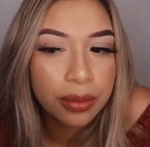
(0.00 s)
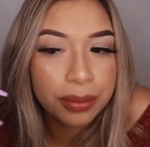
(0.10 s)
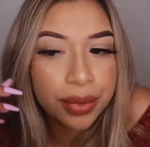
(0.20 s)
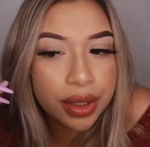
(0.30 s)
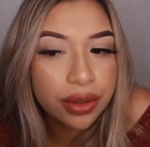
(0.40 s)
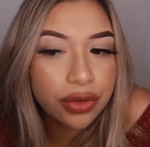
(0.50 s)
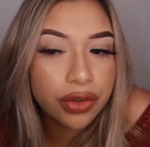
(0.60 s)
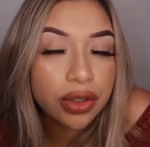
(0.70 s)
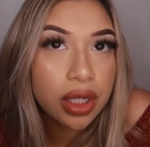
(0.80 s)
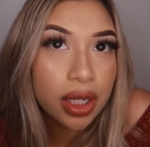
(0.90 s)

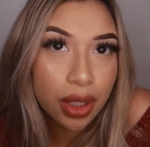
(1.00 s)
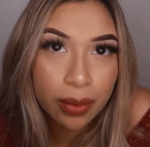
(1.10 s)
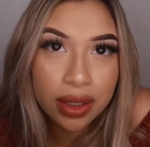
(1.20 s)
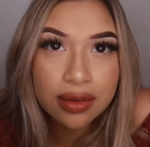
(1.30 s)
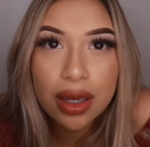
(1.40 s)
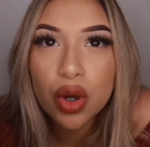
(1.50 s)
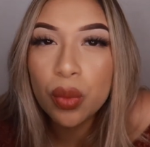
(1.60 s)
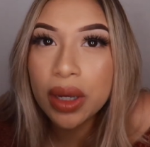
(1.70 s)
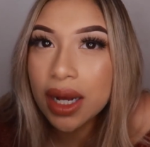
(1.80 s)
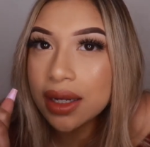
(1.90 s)
But anyways, I
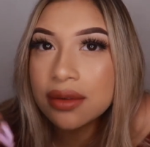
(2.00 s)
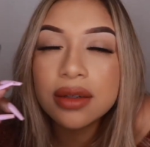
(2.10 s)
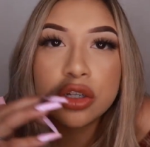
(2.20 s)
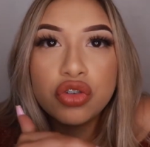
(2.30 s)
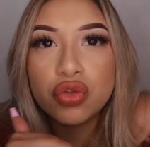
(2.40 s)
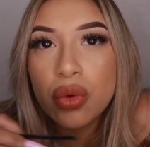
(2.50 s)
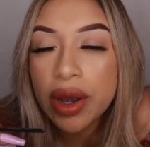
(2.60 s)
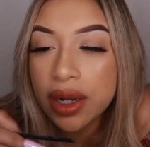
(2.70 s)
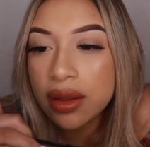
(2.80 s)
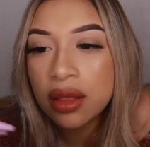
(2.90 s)
hope you guys
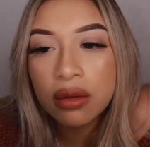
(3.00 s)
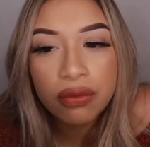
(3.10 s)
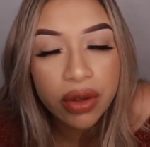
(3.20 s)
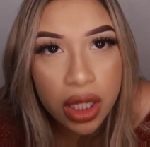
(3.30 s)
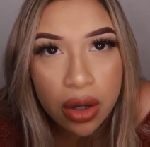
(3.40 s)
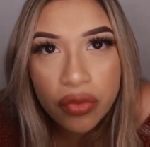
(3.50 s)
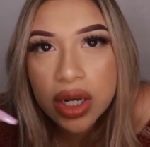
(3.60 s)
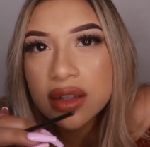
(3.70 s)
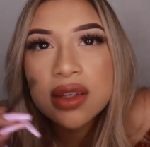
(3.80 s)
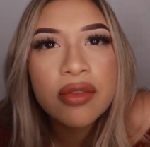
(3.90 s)
enjoyed the video. If you
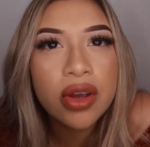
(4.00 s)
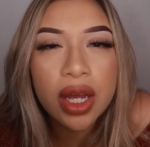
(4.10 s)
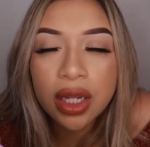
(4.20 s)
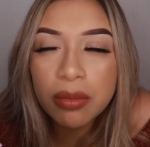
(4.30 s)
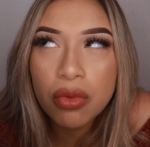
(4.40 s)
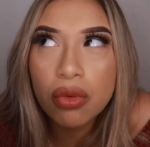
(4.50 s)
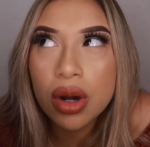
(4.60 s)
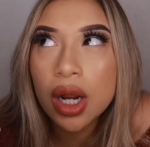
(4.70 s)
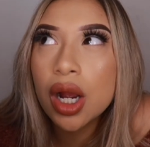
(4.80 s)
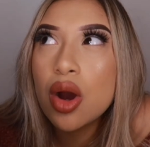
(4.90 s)
guys have any
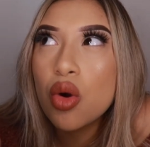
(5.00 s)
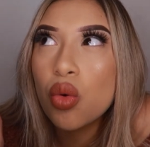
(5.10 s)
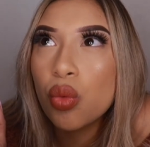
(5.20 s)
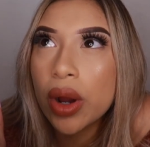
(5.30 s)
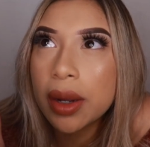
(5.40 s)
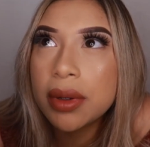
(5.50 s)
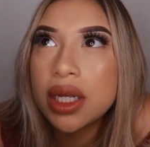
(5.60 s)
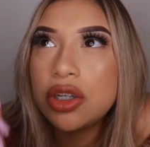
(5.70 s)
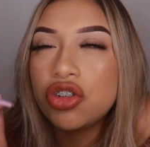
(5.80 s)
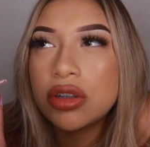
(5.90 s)
more
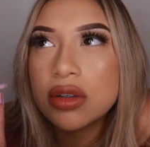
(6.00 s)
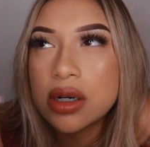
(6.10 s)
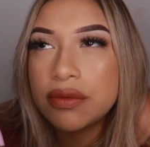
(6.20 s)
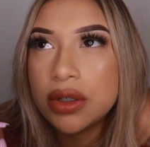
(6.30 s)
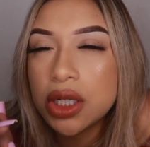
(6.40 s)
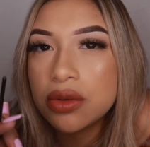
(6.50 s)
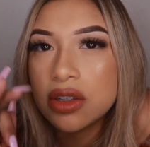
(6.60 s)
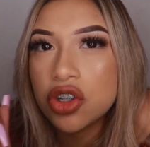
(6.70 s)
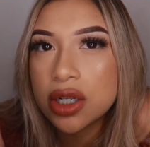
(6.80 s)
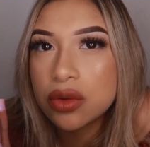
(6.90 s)
recommendations on videos
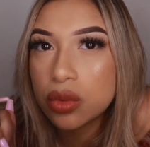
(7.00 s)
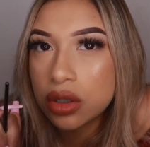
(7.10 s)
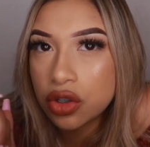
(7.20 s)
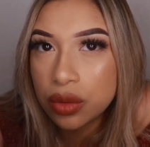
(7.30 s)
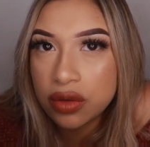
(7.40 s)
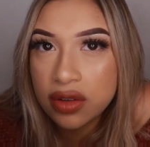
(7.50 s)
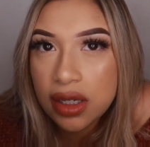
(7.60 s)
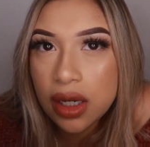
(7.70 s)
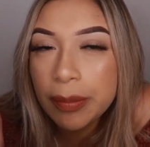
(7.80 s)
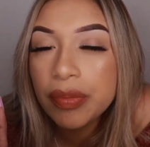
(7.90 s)
that you guys want to
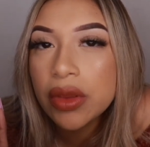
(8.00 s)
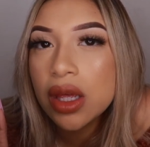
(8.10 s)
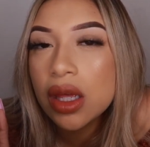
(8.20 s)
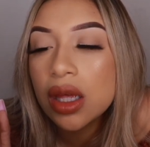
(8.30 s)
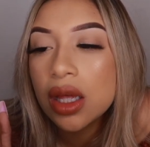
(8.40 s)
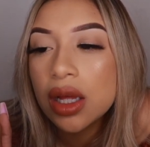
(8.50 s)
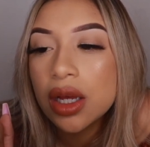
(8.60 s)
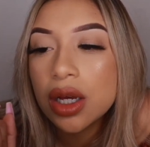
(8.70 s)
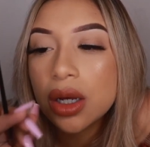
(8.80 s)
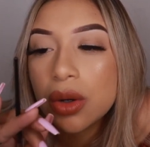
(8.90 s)
see,
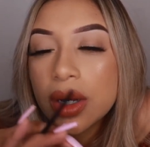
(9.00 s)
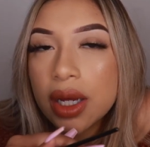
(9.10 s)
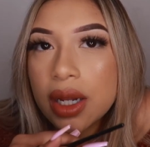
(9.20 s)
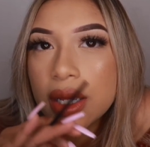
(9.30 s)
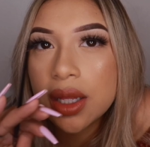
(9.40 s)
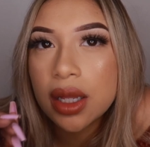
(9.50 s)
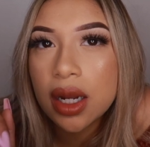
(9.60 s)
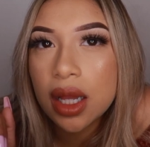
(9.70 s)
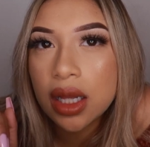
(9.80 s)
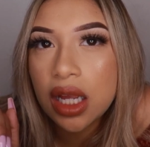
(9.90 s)
go ahead
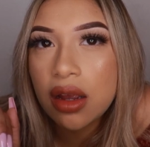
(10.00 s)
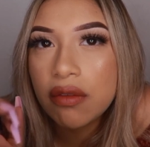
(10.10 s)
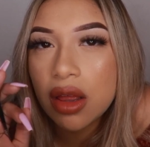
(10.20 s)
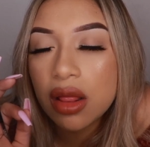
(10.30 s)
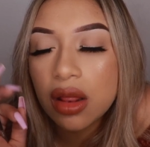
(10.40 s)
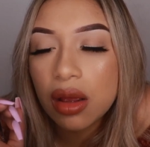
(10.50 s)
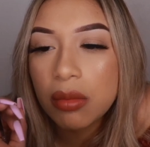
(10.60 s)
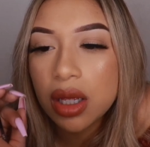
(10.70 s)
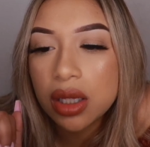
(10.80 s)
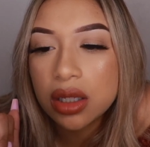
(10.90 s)
and leave
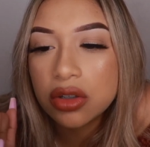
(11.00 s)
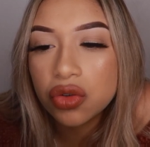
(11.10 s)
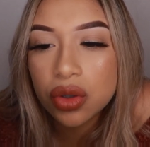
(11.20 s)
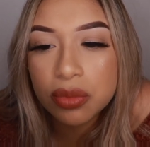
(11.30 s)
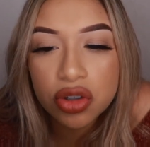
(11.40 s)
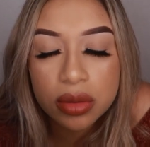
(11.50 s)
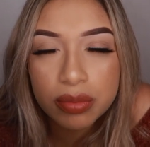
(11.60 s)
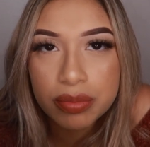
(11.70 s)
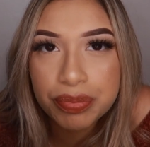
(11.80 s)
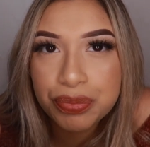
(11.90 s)
them in the description.